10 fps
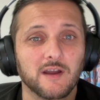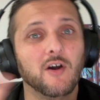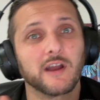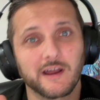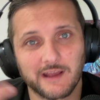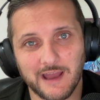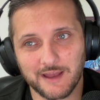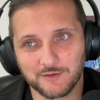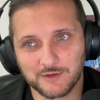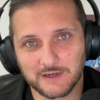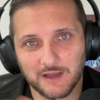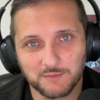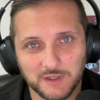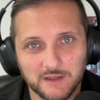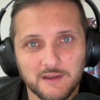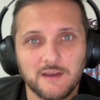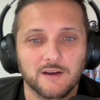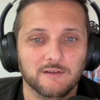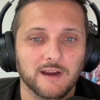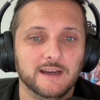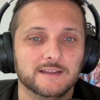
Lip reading: oh, I got a guy who can help me, right?